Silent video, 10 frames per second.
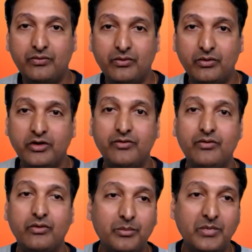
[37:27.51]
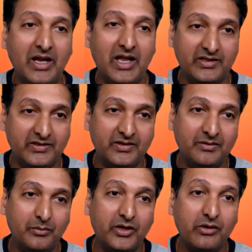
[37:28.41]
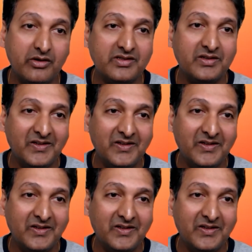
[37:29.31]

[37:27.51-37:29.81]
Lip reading: phone may blast, because